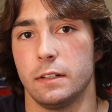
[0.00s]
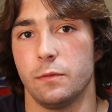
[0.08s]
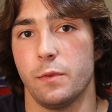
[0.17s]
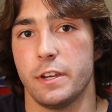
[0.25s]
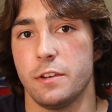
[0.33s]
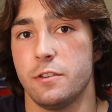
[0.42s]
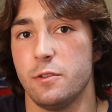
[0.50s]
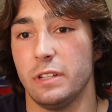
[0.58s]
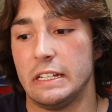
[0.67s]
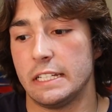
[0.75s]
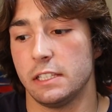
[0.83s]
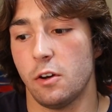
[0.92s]
when you do
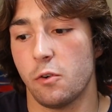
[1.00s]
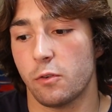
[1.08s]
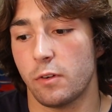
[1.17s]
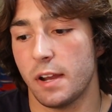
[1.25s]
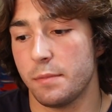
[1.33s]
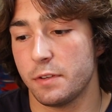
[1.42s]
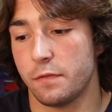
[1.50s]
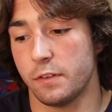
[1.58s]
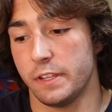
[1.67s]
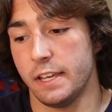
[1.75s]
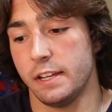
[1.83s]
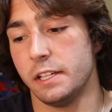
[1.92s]
like lower reps for
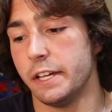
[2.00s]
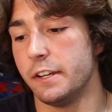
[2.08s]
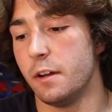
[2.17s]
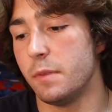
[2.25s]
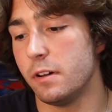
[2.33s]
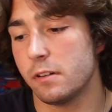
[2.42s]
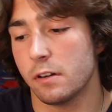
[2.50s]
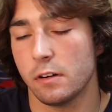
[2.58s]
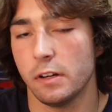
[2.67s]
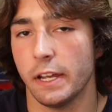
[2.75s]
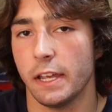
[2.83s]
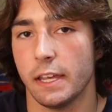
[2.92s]
the incline dumbbell
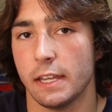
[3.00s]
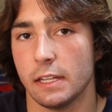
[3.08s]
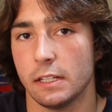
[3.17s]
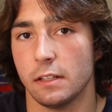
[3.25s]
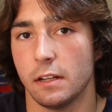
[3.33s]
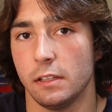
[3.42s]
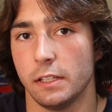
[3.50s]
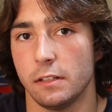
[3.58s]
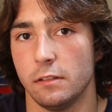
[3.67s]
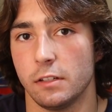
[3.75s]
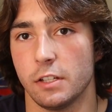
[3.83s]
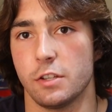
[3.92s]
curl, it can get a
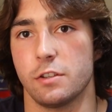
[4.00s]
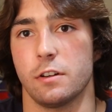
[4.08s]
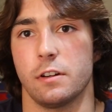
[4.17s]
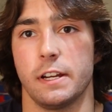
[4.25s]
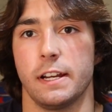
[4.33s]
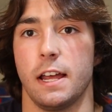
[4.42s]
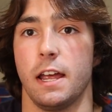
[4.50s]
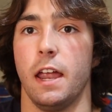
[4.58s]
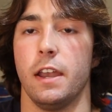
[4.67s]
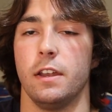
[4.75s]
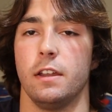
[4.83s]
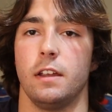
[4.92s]
little concerning
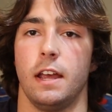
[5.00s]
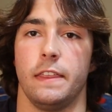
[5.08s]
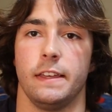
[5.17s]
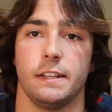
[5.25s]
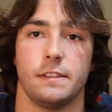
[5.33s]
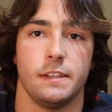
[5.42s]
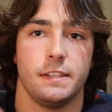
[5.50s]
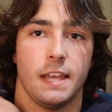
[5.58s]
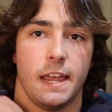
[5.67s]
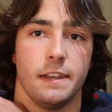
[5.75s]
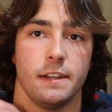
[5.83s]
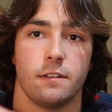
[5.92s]
on, I think it's the
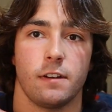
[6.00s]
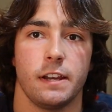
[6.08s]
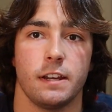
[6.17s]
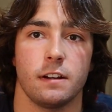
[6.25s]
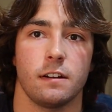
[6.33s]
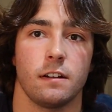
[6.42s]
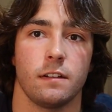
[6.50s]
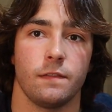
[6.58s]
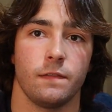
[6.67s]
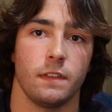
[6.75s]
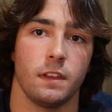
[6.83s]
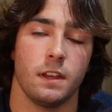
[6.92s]
tendon right here
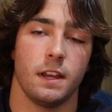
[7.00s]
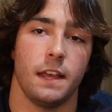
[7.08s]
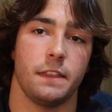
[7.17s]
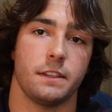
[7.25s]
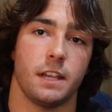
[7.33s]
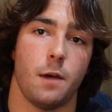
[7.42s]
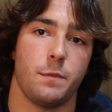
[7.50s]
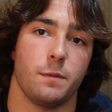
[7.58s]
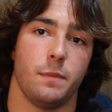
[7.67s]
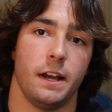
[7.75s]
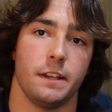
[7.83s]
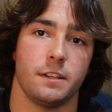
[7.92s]
at the top of your
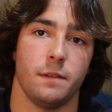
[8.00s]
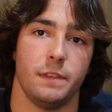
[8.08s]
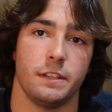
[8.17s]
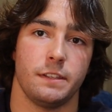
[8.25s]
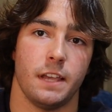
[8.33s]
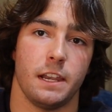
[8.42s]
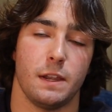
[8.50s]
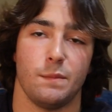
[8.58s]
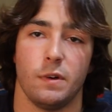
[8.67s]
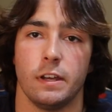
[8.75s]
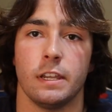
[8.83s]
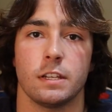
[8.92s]
bicep. This tendon
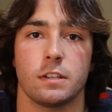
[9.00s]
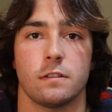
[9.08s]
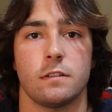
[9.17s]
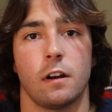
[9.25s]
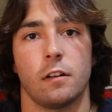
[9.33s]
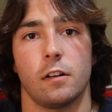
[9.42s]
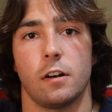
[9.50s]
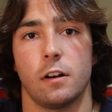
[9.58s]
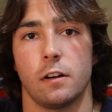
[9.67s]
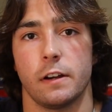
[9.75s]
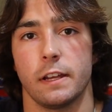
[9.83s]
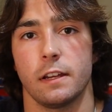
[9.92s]
might start
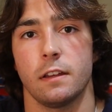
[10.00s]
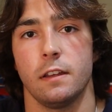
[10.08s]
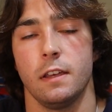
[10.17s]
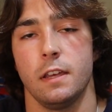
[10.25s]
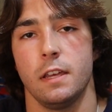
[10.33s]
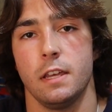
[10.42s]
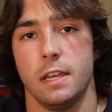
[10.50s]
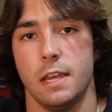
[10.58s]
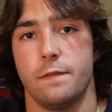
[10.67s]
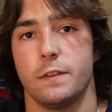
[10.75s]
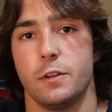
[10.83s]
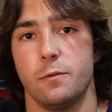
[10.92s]
hurting
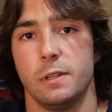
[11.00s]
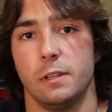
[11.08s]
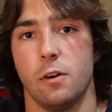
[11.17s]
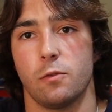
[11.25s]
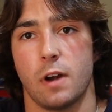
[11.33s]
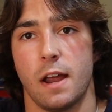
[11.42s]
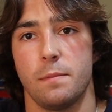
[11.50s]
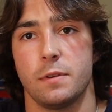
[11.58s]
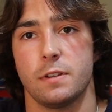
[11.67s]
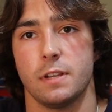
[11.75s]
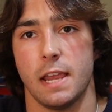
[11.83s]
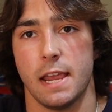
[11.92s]
if you're doing low
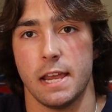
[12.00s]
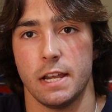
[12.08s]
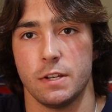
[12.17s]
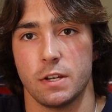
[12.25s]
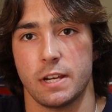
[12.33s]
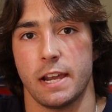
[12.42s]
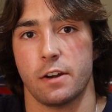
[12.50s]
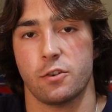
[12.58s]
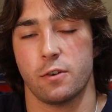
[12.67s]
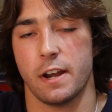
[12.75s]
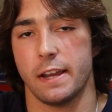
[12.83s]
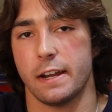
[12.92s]
reps and just kind of
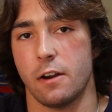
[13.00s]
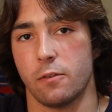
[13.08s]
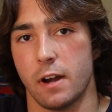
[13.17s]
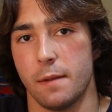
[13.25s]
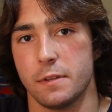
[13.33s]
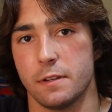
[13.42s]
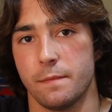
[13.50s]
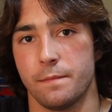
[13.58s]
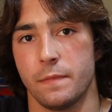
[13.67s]
cranking out reps.